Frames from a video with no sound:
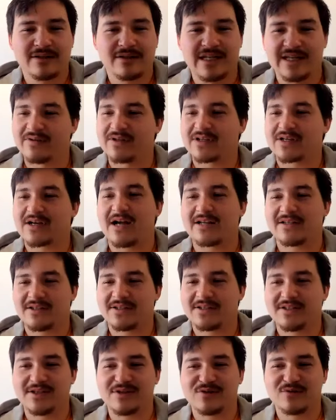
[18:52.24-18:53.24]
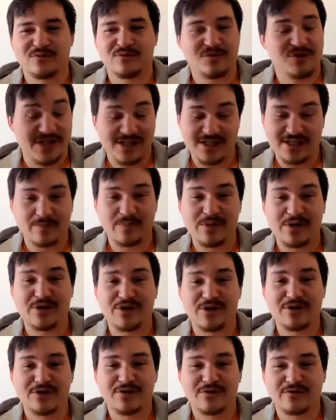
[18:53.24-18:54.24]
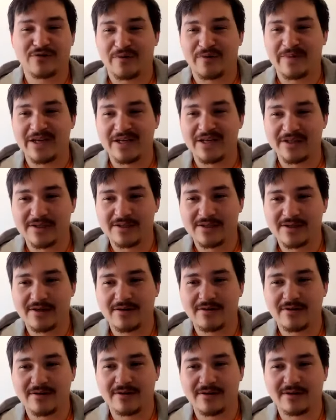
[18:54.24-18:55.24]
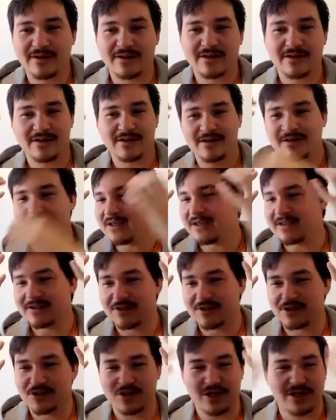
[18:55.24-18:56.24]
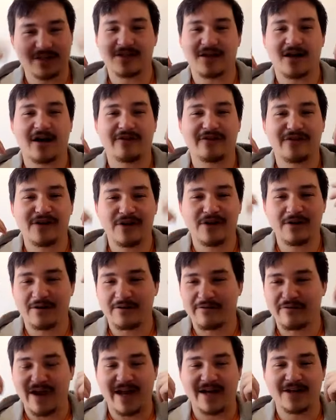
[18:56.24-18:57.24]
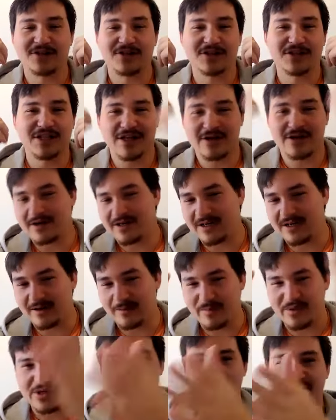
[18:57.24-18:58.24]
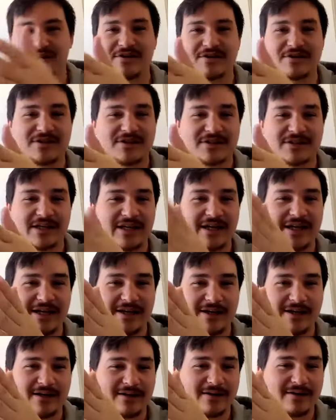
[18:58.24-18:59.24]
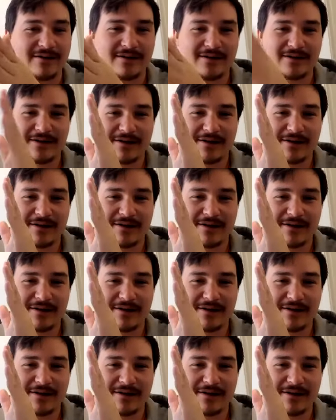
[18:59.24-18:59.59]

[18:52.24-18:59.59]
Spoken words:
David's consciousness disappears from his, it shuts off here, it vanishes here, and it appears in